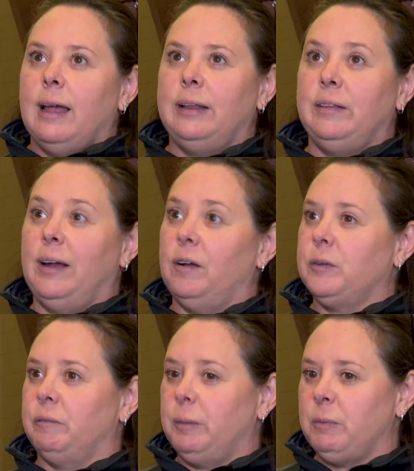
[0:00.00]
And then they
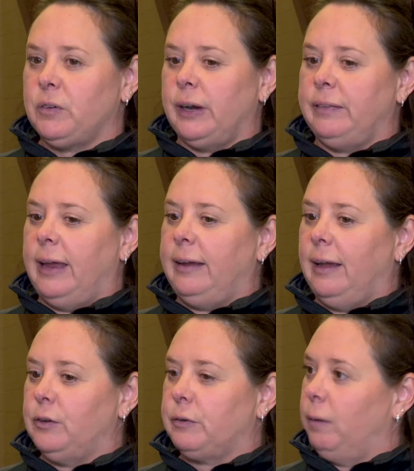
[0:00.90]
also have to demonstrate they
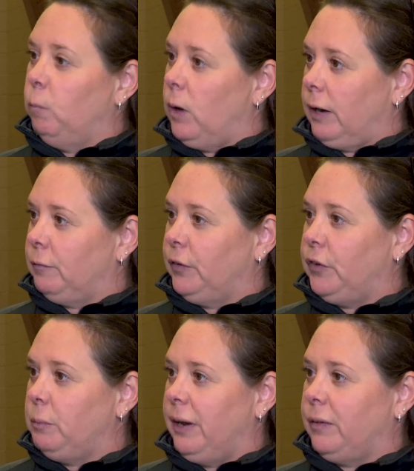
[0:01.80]
can tread water for
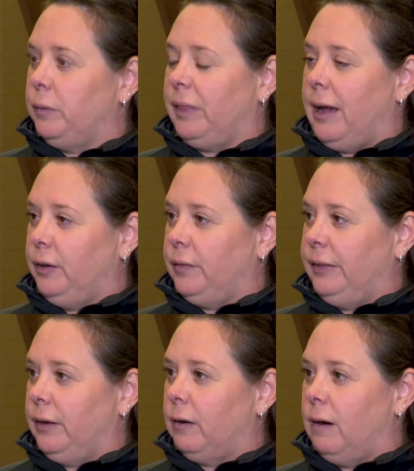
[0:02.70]
two minutes without
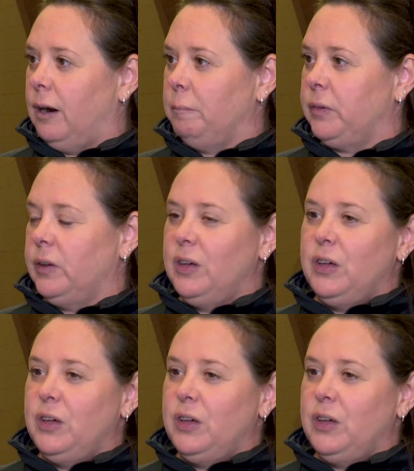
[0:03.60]
using their arms.